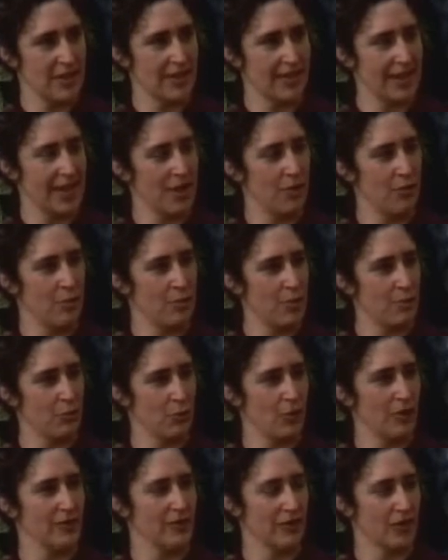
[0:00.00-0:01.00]
I can't remember
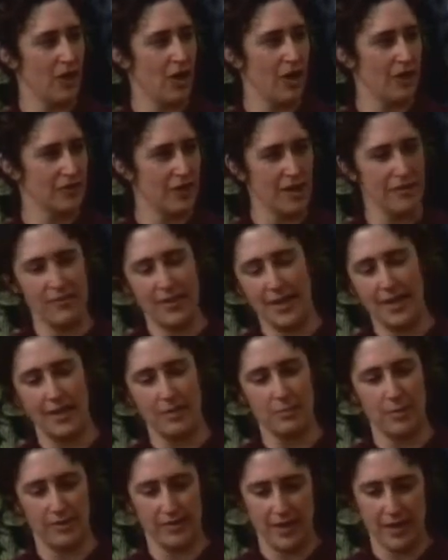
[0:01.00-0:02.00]
what they're called
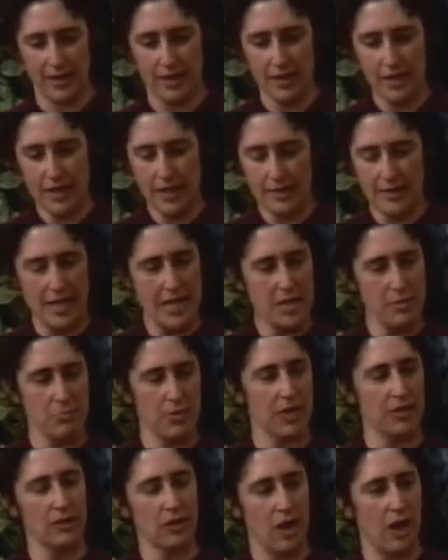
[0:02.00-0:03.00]
offhand, but they
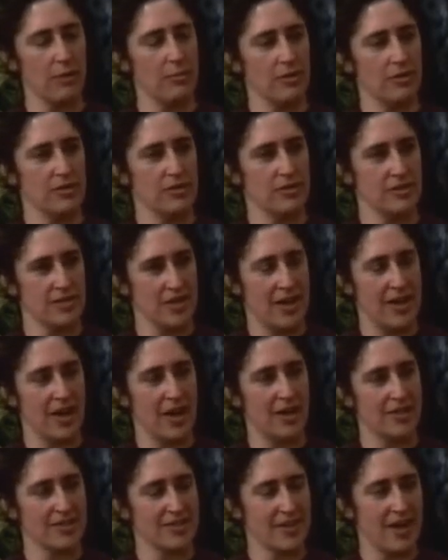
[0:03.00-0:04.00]
emit carbon
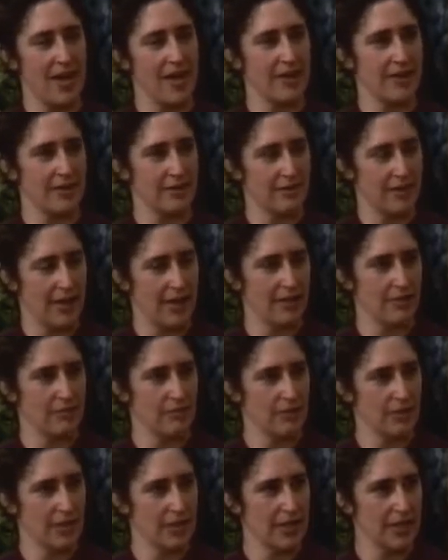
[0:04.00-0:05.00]
dioxide
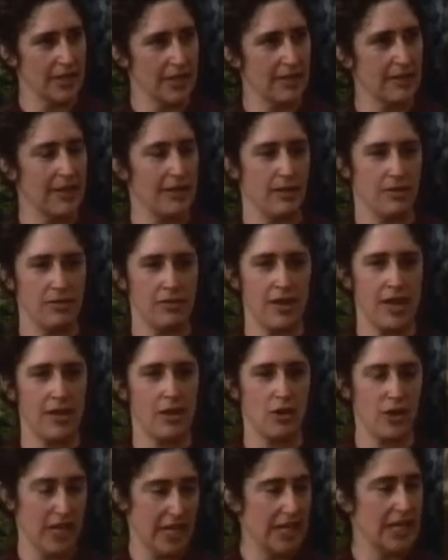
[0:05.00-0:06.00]
and they
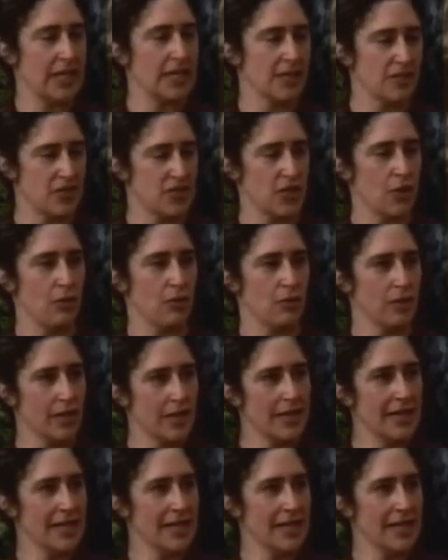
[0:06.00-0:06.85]
are heated, so